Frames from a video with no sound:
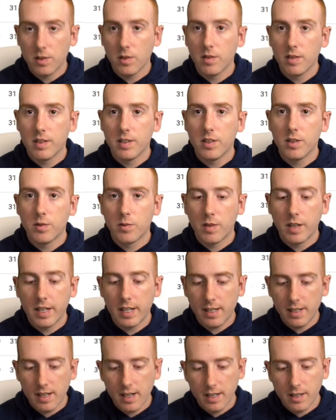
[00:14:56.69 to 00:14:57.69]
So this is
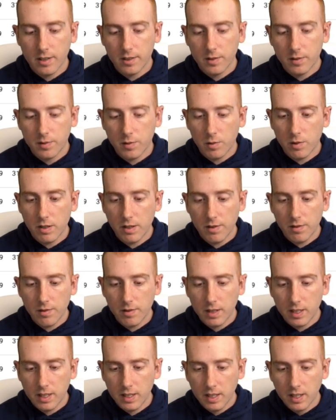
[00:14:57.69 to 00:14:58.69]
ranked nine hundred
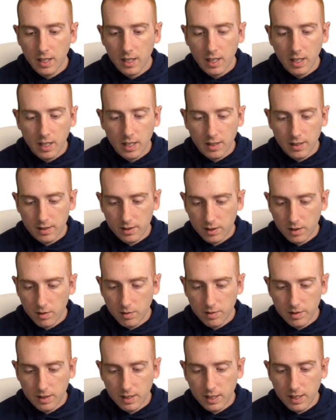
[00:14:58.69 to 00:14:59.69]
forty-three. Let's
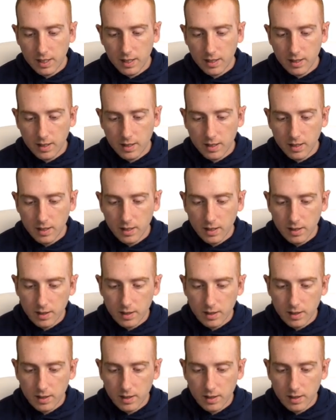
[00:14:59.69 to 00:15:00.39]
go into here,